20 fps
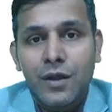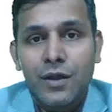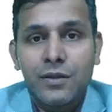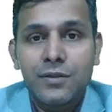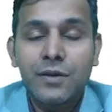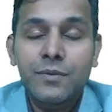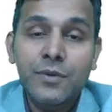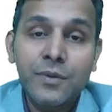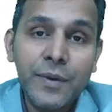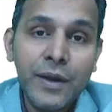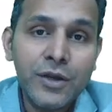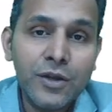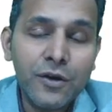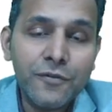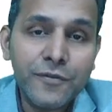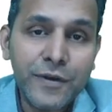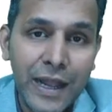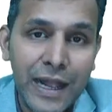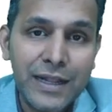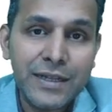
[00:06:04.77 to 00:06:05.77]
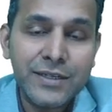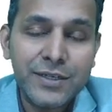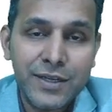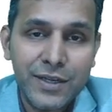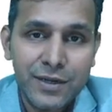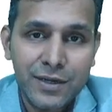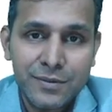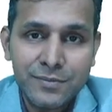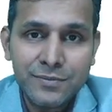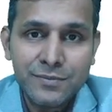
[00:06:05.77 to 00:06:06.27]
The movement of
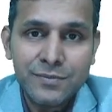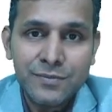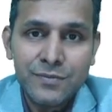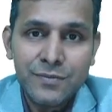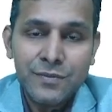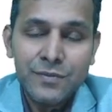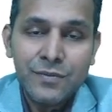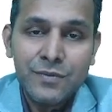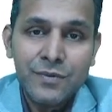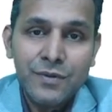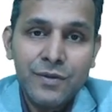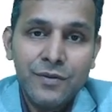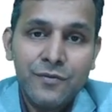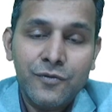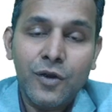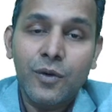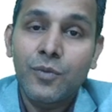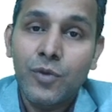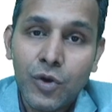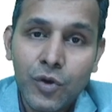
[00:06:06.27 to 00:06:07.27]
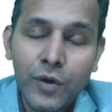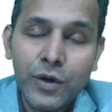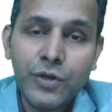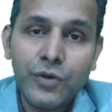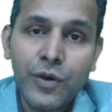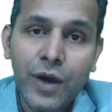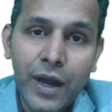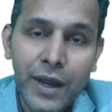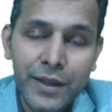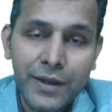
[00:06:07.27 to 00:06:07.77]
calcium from lower
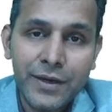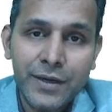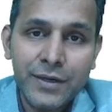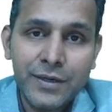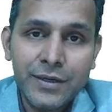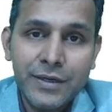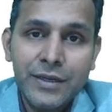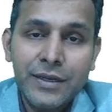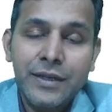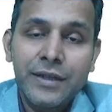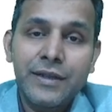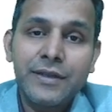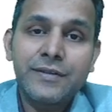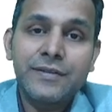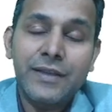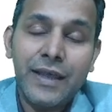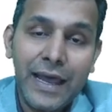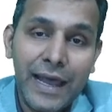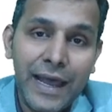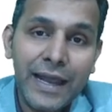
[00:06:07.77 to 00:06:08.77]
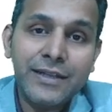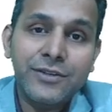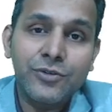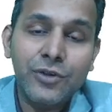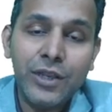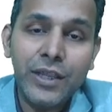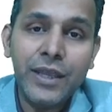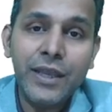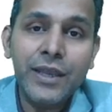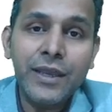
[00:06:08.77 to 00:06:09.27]
to higher is
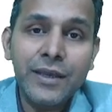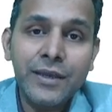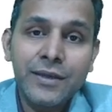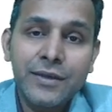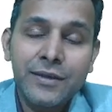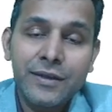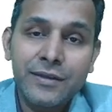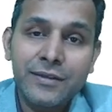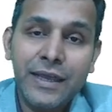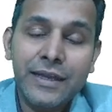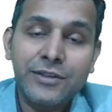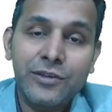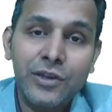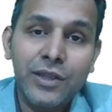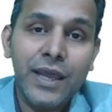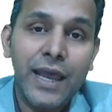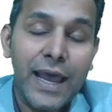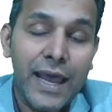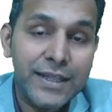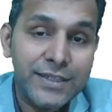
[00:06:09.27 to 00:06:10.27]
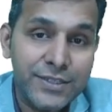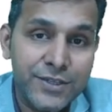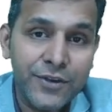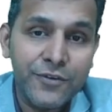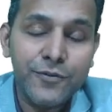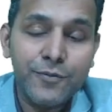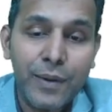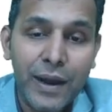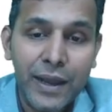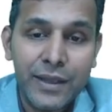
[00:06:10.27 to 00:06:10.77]
actually
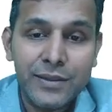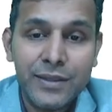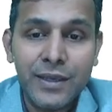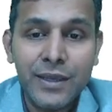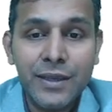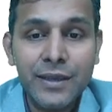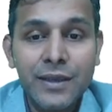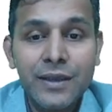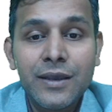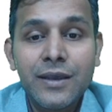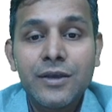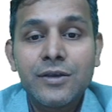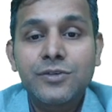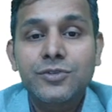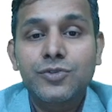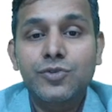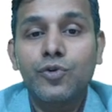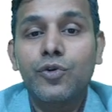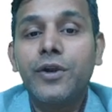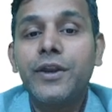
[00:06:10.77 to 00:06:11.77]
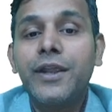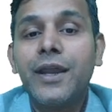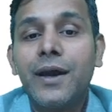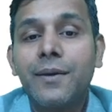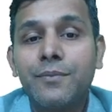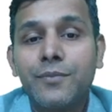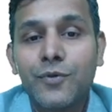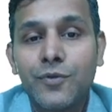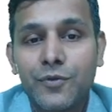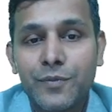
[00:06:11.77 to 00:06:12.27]
achieved by the
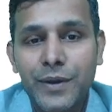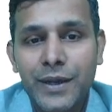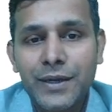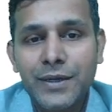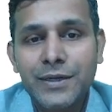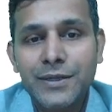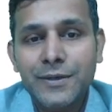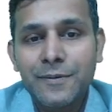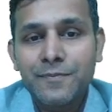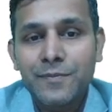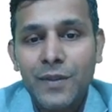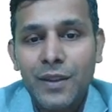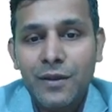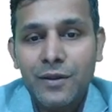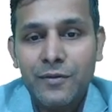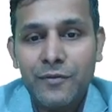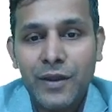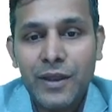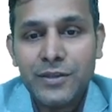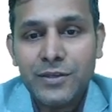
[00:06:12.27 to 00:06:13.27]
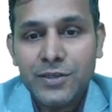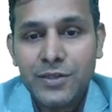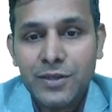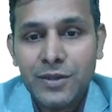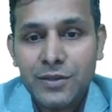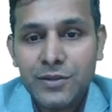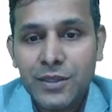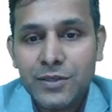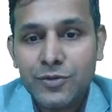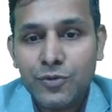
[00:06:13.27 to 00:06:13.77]
sodium movement, which
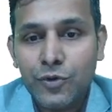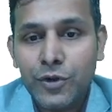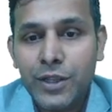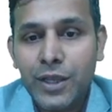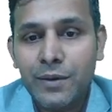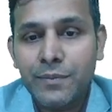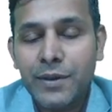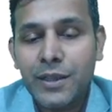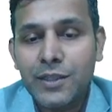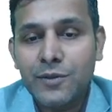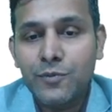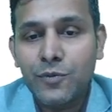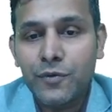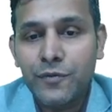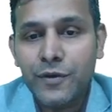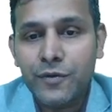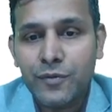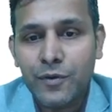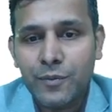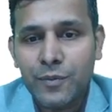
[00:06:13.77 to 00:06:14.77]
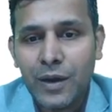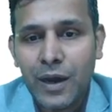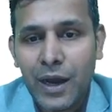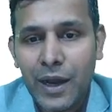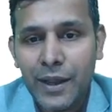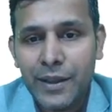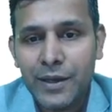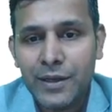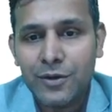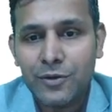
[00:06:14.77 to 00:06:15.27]
the sodium is moving from
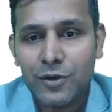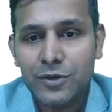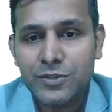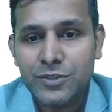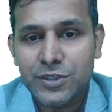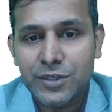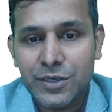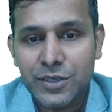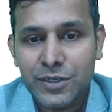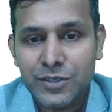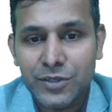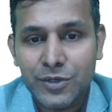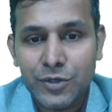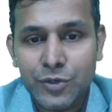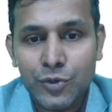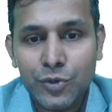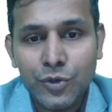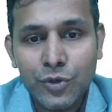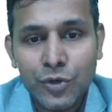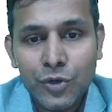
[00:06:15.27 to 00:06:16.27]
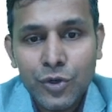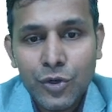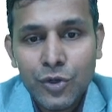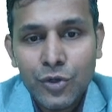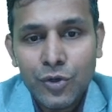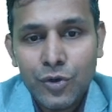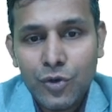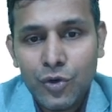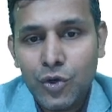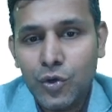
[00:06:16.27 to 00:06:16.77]
higher concentration to
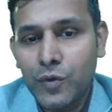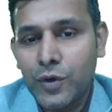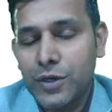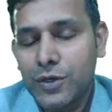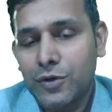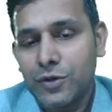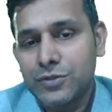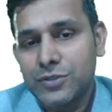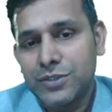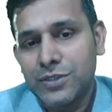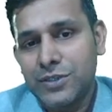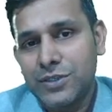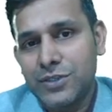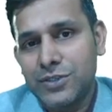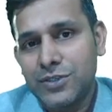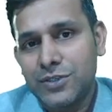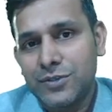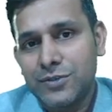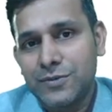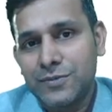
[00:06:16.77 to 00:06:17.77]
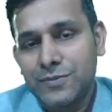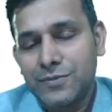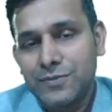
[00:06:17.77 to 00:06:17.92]
lower concentration.